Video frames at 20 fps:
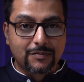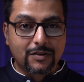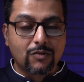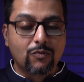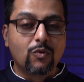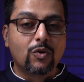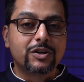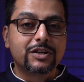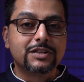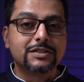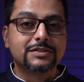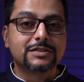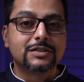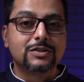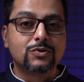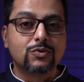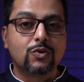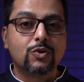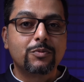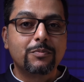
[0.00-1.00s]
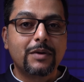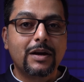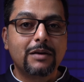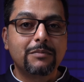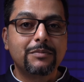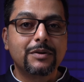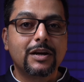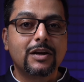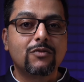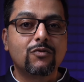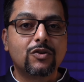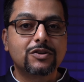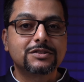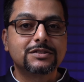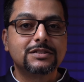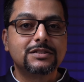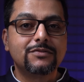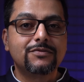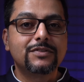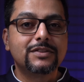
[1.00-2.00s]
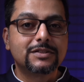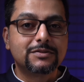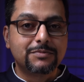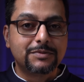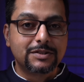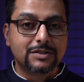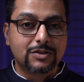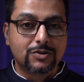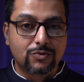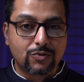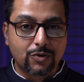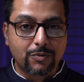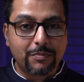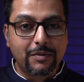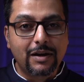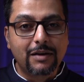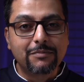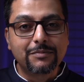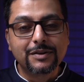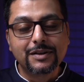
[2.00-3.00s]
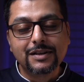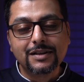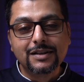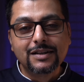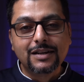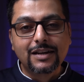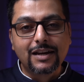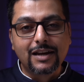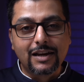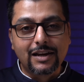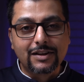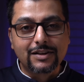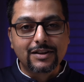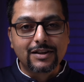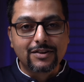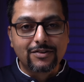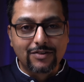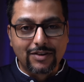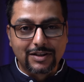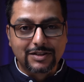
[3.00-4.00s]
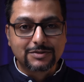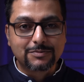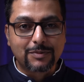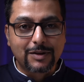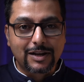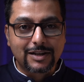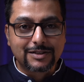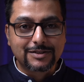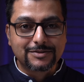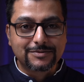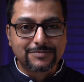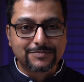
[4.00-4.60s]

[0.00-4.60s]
what is a roadmap, and what's the difference between a roadmap and a release plan.